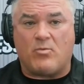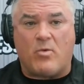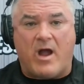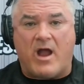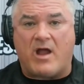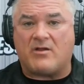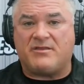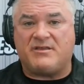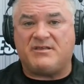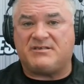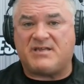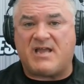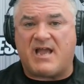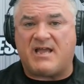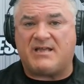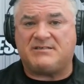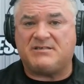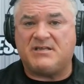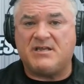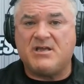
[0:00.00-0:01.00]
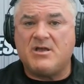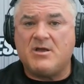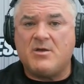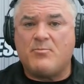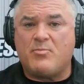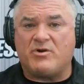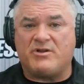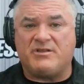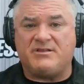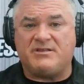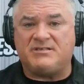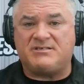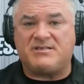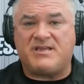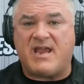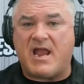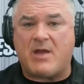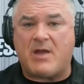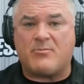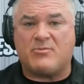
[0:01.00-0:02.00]
Why are these guys putting these
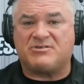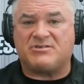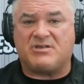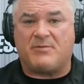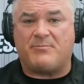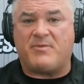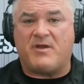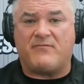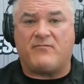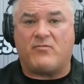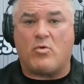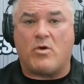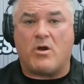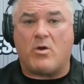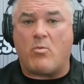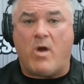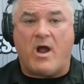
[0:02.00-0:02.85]
cameras up everywhere?